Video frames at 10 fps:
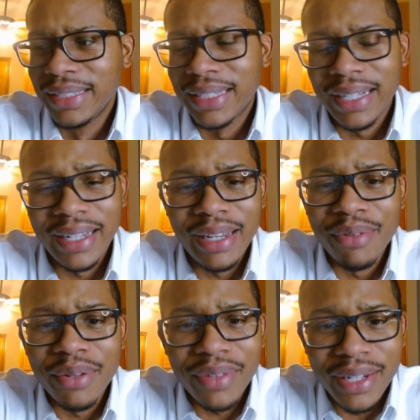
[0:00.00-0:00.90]
And
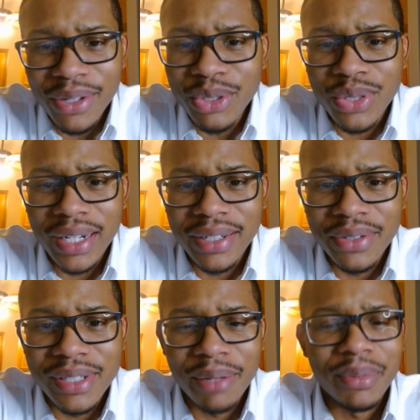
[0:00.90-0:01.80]
even if they do try to do
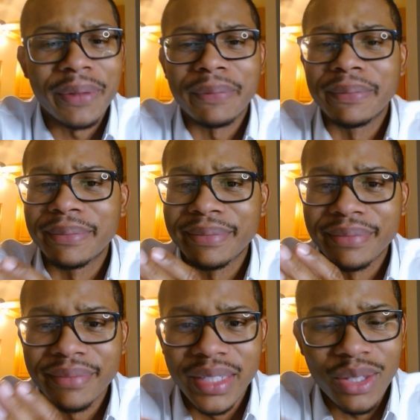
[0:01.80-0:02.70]
something,
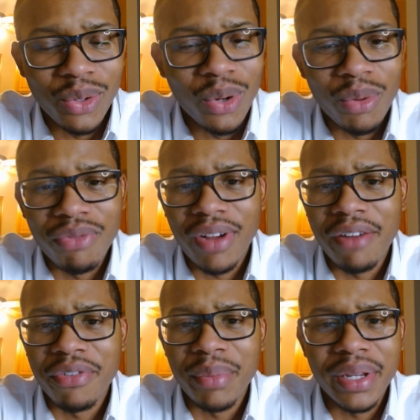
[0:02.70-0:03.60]
the Lord will
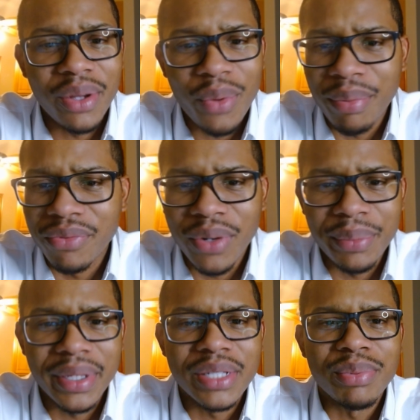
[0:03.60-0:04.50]
fight for me. No weapon formed
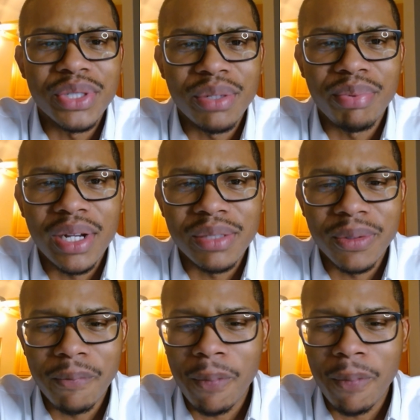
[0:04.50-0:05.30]
against me shall prosper.